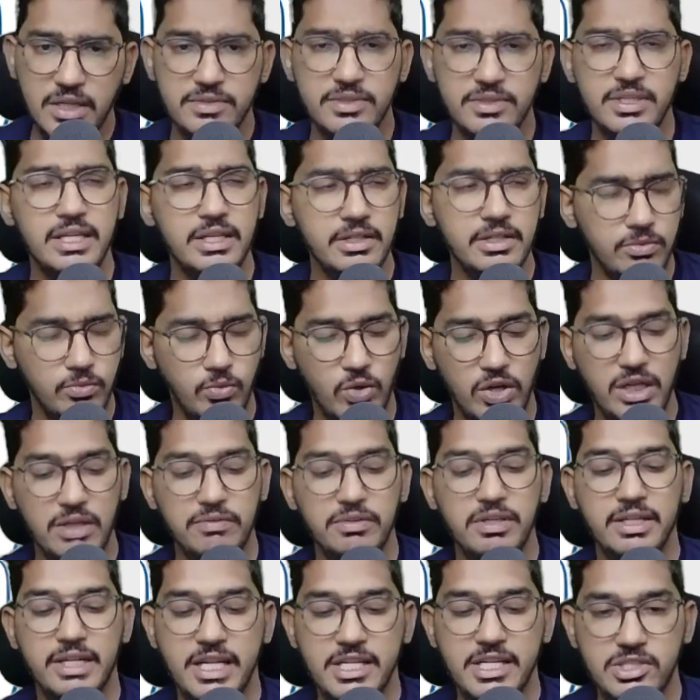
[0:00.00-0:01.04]
See,
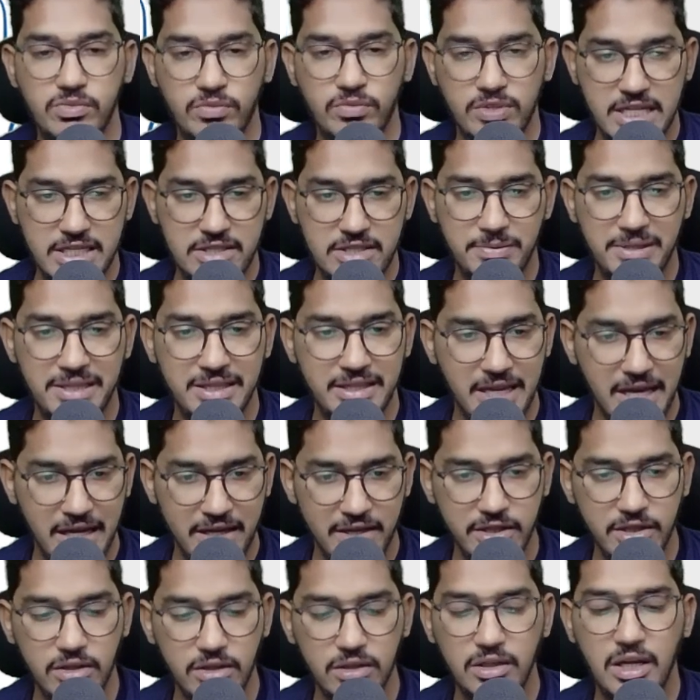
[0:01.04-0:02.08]
whatever text which has been there
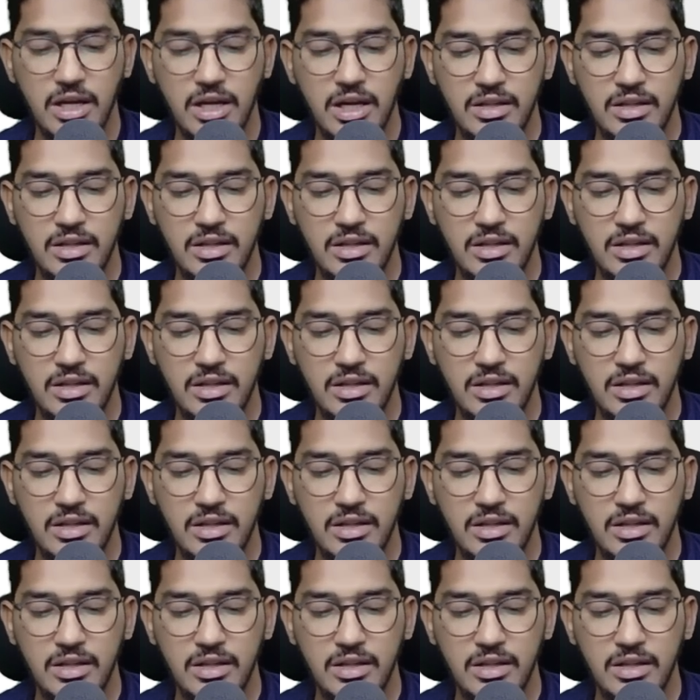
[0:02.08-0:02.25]
here